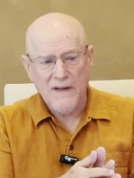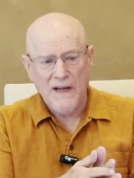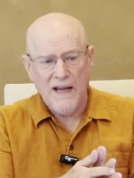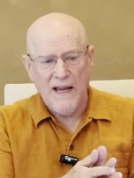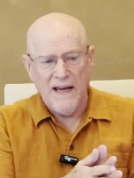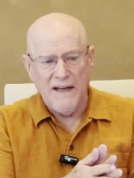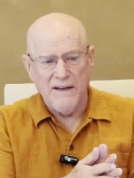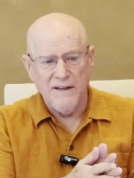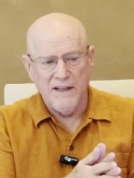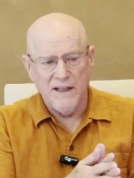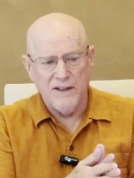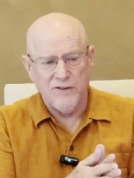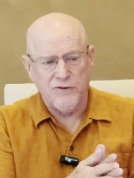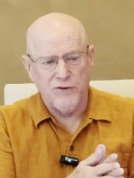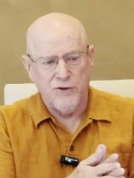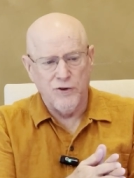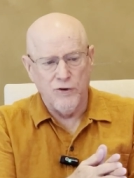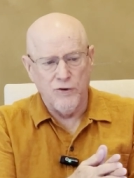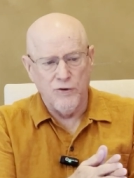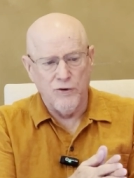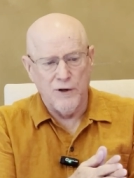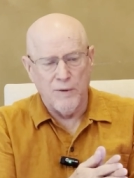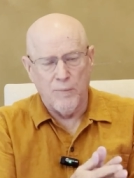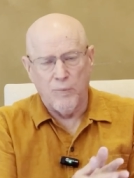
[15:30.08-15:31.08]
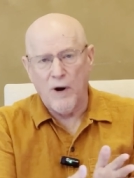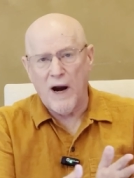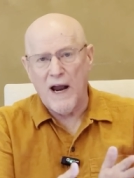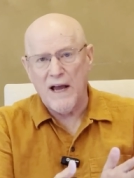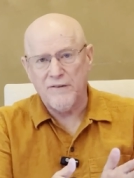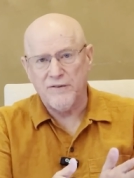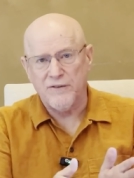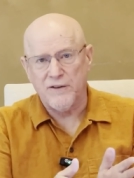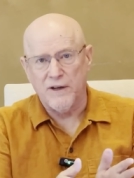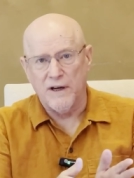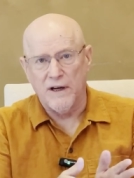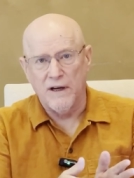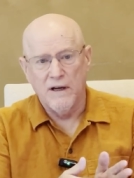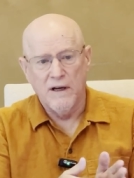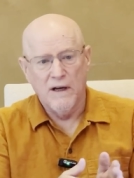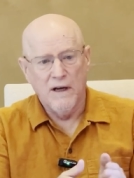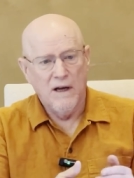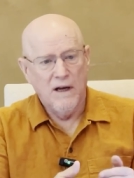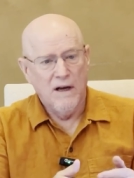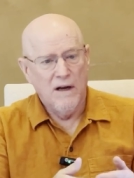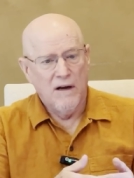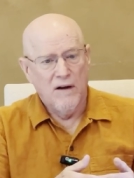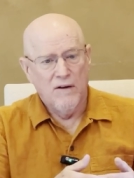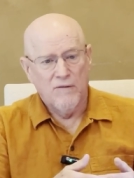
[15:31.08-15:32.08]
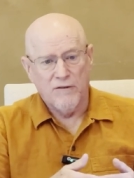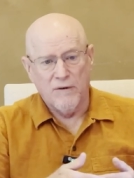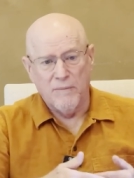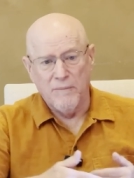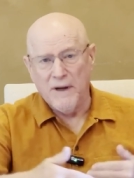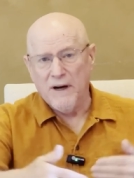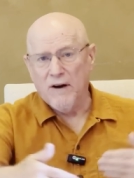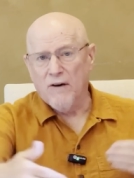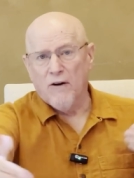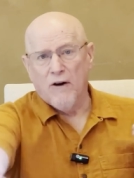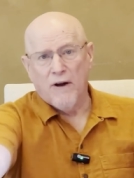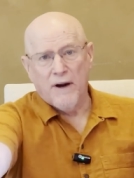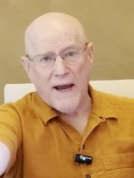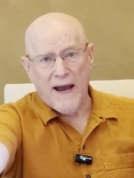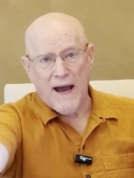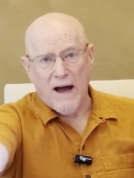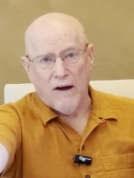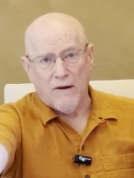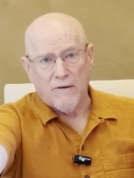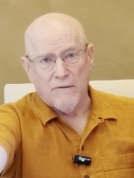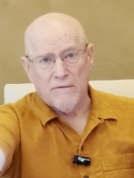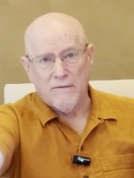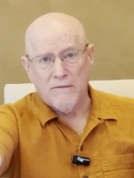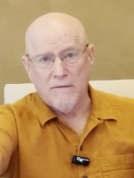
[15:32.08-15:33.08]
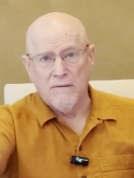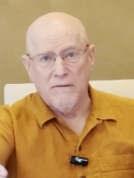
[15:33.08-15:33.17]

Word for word: and get to Nebraska, from there on out,